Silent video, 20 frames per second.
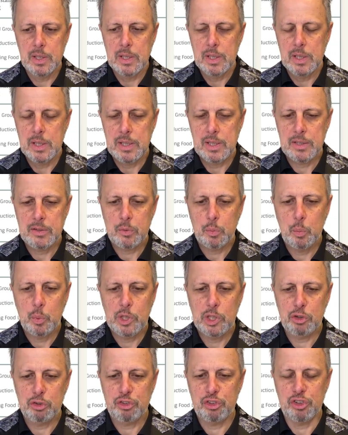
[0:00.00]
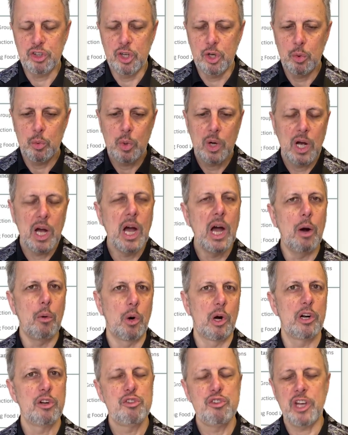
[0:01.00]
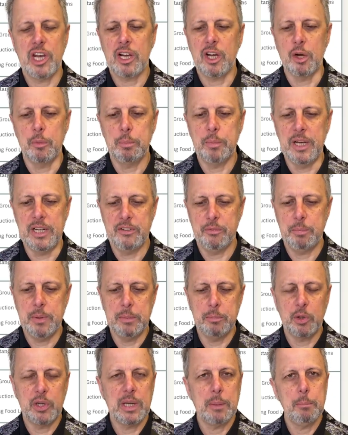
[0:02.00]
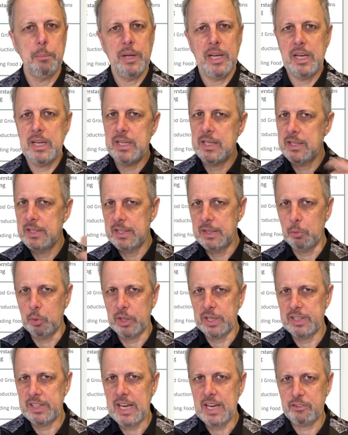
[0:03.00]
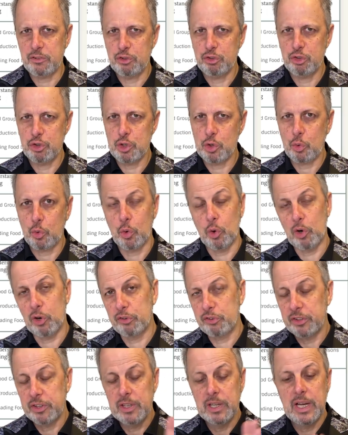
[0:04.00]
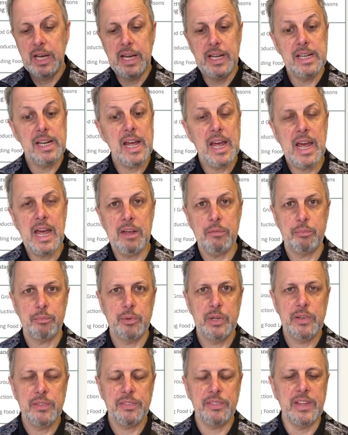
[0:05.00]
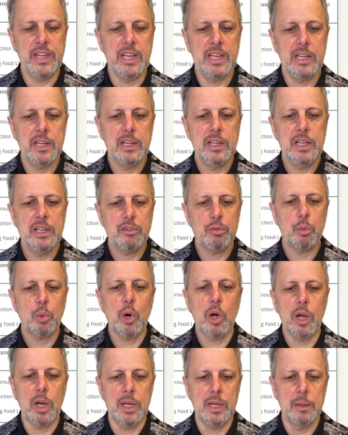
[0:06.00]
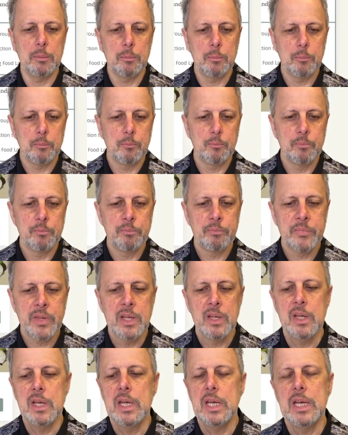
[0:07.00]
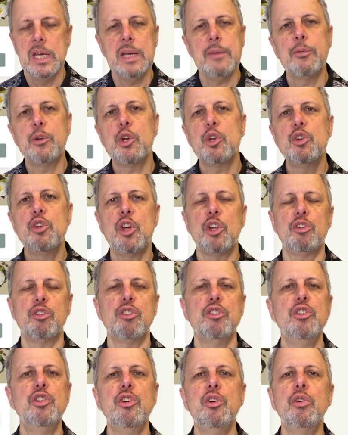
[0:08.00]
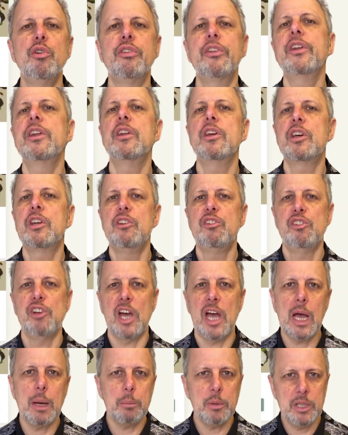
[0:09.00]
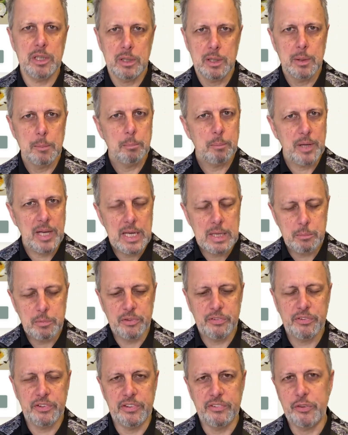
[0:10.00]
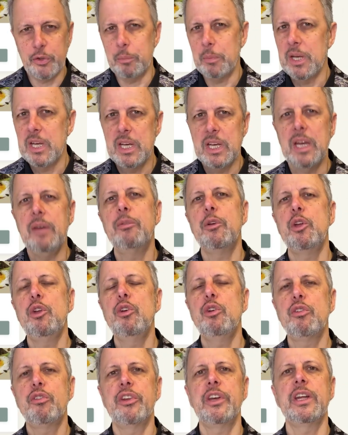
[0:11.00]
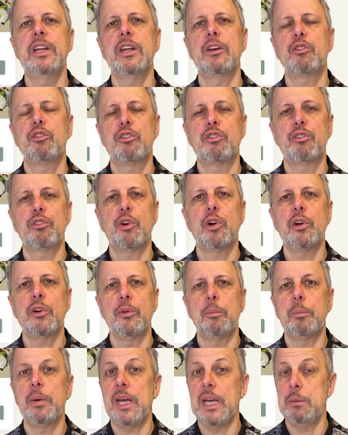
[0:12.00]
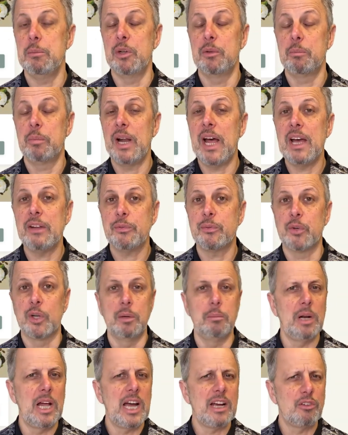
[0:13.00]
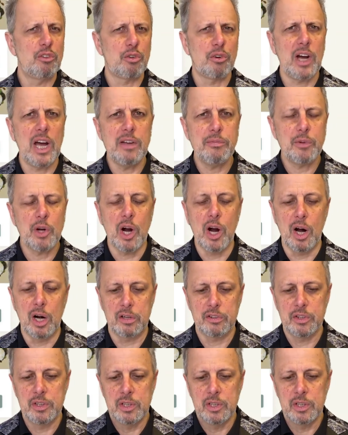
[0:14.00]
it will show our checkout page. People can pay, they will get access to your course, and everything is rolling. If you're not using the Kajabi payment system, if you're using an external payment platform like Thrivecart,